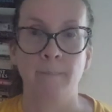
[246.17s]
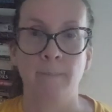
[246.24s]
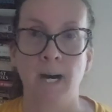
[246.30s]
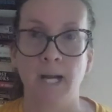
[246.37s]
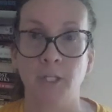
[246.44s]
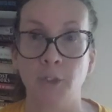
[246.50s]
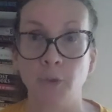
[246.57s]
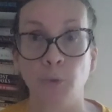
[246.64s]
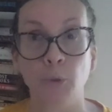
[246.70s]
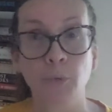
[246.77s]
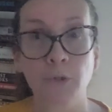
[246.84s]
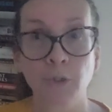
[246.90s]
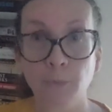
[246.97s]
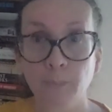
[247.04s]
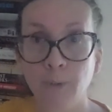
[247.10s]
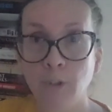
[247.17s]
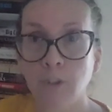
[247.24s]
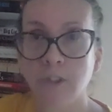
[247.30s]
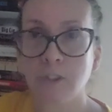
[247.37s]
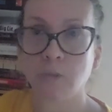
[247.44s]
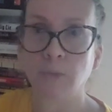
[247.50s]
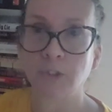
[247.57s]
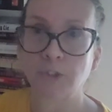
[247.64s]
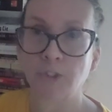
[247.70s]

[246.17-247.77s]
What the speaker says: my truther books, which are